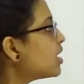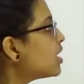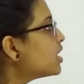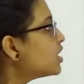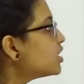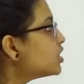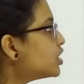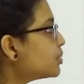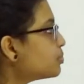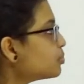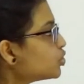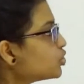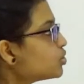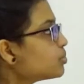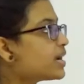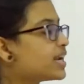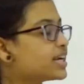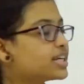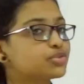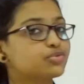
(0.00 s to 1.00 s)
The
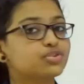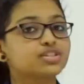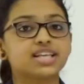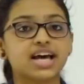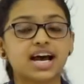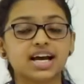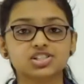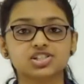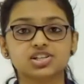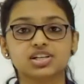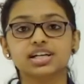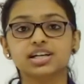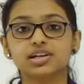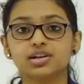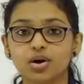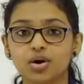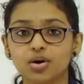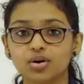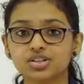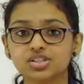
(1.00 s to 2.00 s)
movement was actually
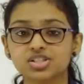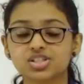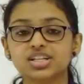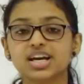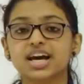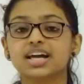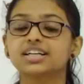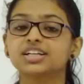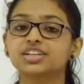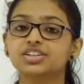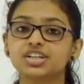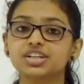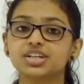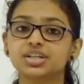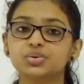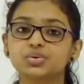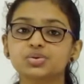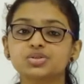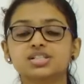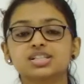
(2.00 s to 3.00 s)
launched and
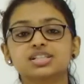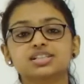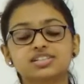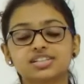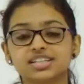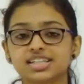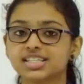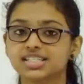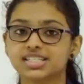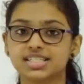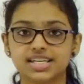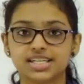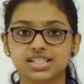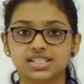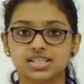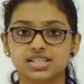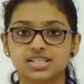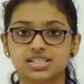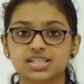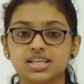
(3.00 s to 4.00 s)
introduced in 3
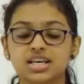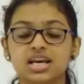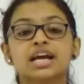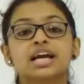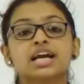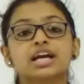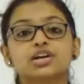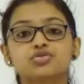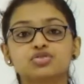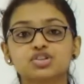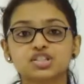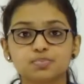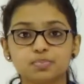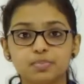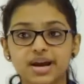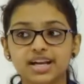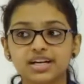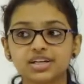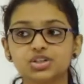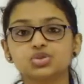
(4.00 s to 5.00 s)
stages. It was
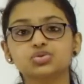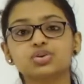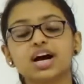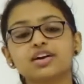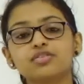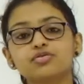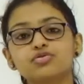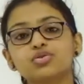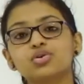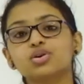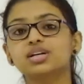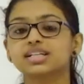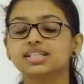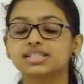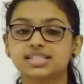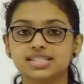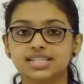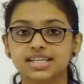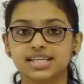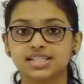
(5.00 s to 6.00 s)
meant to unfold in
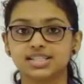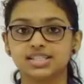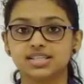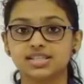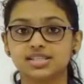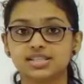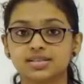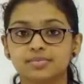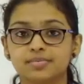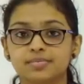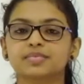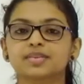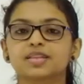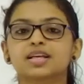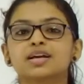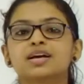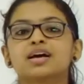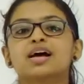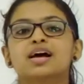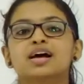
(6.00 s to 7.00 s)
stages.
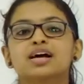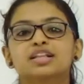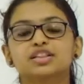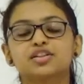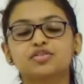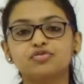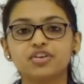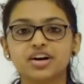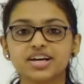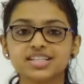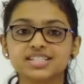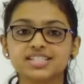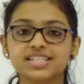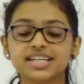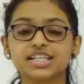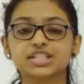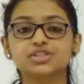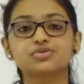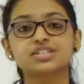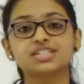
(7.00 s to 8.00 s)
The first
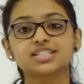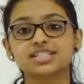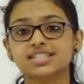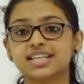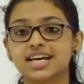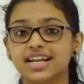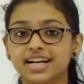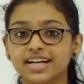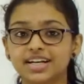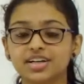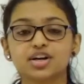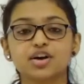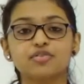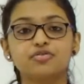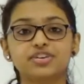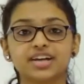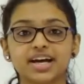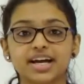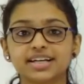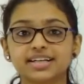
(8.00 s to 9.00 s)
stage was the surrender of
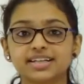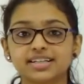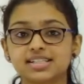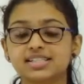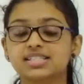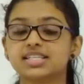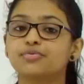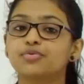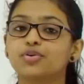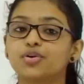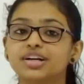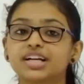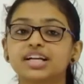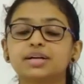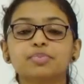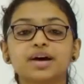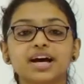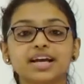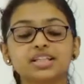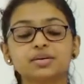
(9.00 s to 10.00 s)
titles awarded
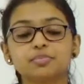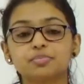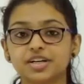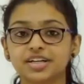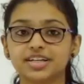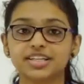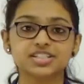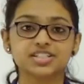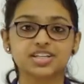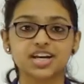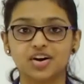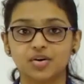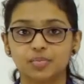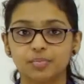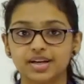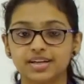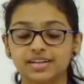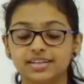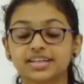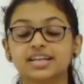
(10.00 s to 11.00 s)
by the British
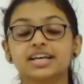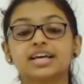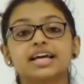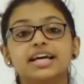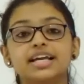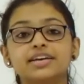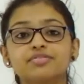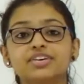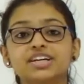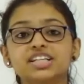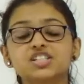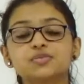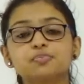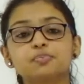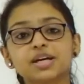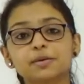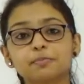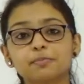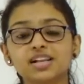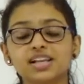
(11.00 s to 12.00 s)
government, in which
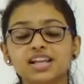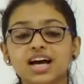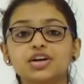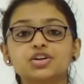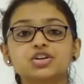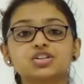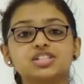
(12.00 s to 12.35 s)
people had to